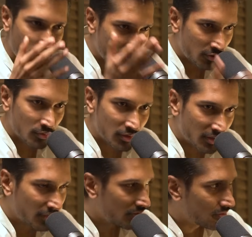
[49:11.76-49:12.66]
talking to a
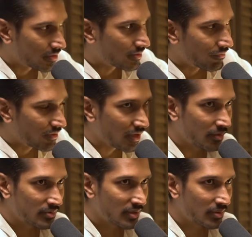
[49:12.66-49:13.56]
girl and just someone
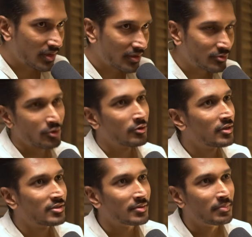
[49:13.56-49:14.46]
comes and be like, sorry to
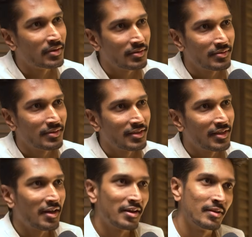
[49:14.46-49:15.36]
disturb, but
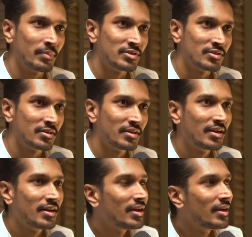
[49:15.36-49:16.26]
can I take a picture?
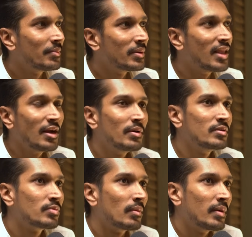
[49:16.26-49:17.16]
But that
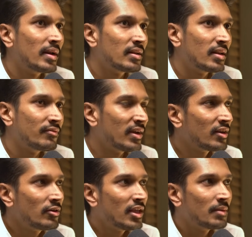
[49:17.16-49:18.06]
becomes problematic in life. I
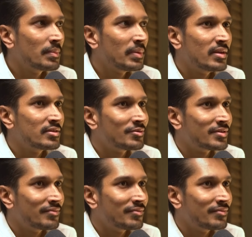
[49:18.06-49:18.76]
cannot take my parents out